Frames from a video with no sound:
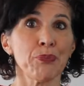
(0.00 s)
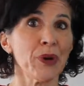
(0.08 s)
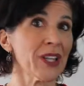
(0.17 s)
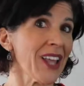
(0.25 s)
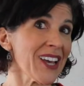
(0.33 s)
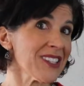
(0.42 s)

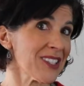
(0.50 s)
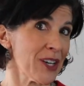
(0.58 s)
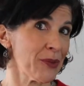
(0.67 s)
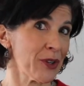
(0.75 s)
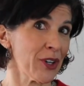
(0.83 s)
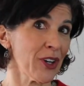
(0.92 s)
But last
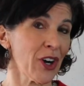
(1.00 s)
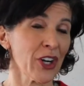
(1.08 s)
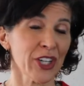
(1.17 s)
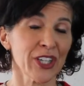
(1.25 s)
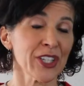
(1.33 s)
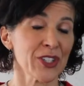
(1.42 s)
summer, our
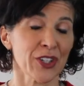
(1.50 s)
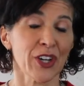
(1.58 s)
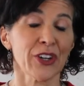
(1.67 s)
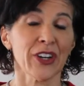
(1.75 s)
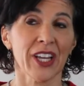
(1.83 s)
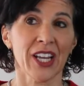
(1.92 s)
youngest
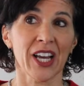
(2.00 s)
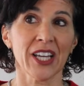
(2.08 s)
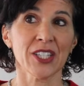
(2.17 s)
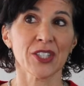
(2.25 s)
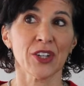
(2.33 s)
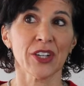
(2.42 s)
daughter and
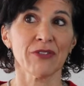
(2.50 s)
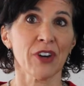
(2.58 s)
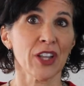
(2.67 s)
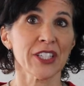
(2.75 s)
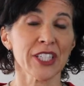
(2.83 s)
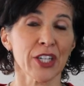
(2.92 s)
I started
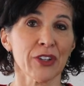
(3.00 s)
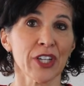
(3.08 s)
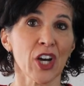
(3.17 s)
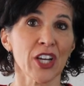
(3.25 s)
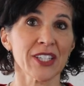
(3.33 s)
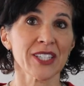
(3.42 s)

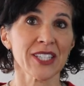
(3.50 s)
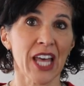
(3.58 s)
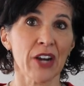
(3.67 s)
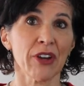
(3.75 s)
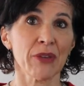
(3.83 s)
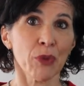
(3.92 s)
volunteering on
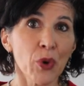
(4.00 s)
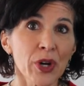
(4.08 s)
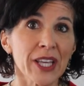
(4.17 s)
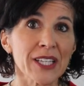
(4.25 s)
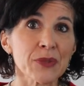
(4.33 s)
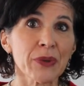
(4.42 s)
Saturday
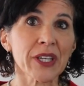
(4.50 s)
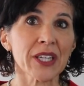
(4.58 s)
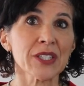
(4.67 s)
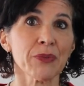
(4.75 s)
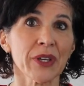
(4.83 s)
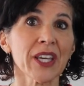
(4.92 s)
mornings
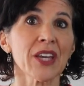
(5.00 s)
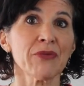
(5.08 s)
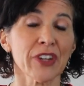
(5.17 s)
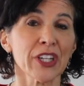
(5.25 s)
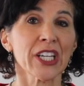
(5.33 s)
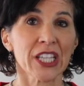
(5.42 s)
because it became
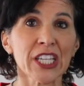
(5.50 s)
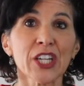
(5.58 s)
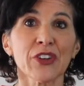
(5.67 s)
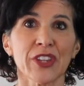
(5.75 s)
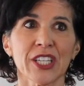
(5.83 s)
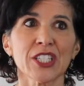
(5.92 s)
very
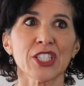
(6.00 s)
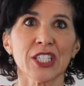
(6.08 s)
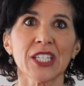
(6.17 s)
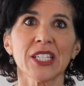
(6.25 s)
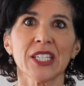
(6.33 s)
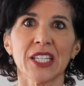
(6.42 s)
clear that
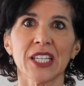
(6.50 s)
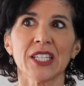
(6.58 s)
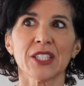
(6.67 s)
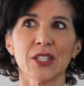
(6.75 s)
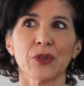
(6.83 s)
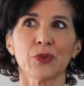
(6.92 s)
she
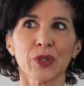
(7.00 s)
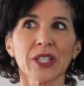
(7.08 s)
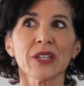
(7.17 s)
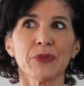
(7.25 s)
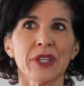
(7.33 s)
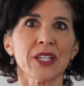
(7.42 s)
needed to
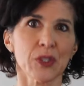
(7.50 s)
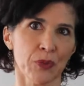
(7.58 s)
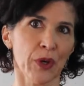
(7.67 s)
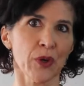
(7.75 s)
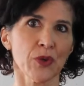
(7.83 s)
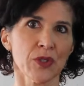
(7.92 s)
really be
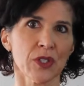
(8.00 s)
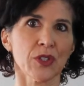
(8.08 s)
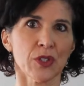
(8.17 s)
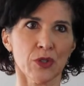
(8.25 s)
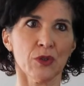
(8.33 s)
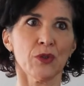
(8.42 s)
exposed
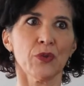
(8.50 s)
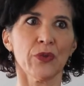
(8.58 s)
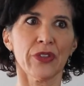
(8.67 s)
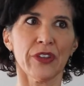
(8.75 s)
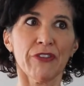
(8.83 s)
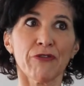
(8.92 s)
to
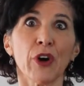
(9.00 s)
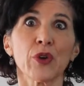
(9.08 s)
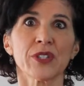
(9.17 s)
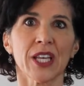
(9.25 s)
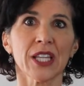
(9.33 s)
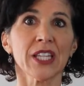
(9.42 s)
the
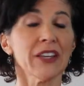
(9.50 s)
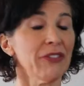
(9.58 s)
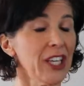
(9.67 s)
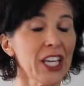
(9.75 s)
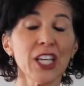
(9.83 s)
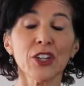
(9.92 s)
folks that
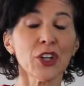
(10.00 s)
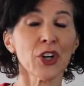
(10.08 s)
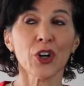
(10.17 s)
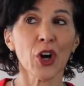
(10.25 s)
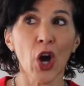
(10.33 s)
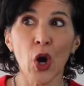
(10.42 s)
live in
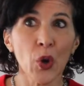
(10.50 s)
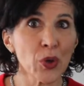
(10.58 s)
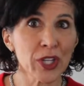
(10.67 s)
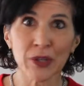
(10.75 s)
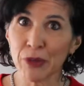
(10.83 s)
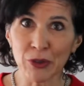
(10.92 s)
her
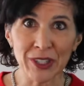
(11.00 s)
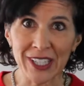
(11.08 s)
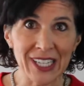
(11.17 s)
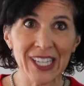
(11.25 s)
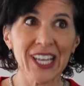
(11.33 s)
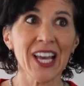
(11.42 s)
own
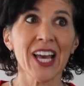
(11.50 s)
community